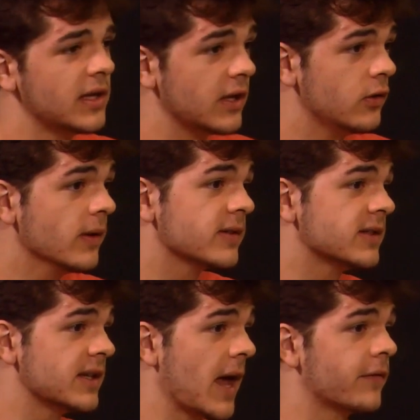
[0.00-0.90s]
Yeah, you do have to
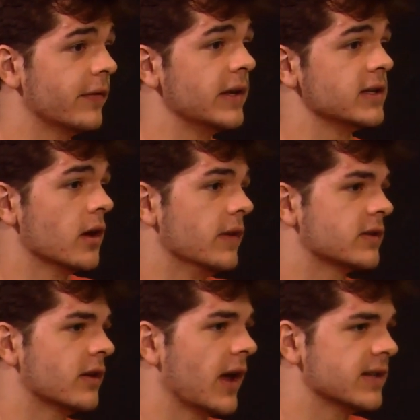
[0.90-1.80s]
sit down for these.
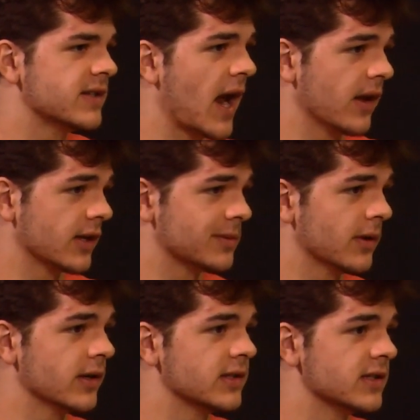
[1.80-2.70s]
These are nice dining
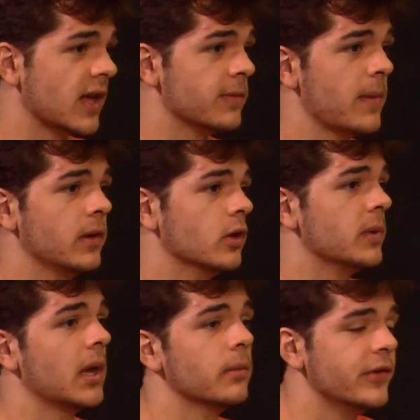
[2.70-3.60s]
experiences that maybe you'll
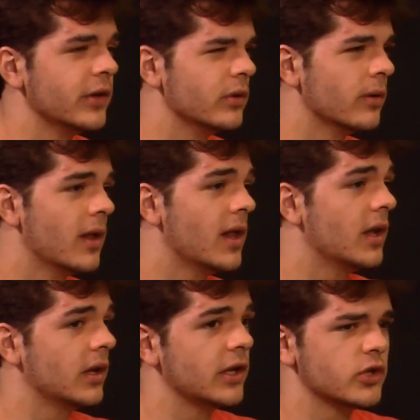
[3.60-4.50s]
be able to
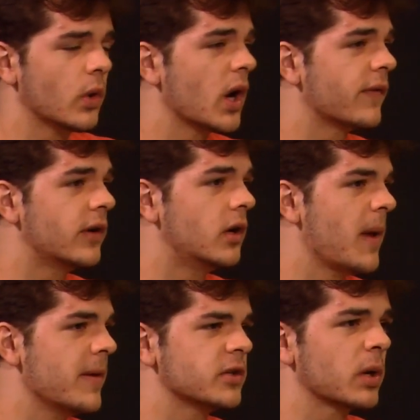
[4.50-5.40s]
enjoy over
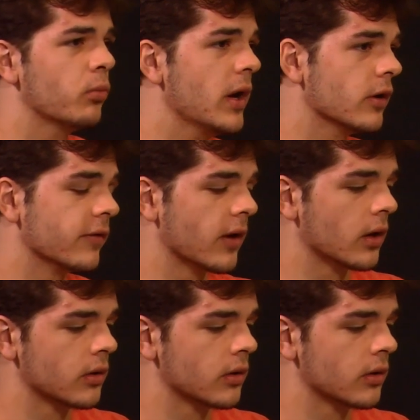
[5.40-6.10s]
maybe spring break or so.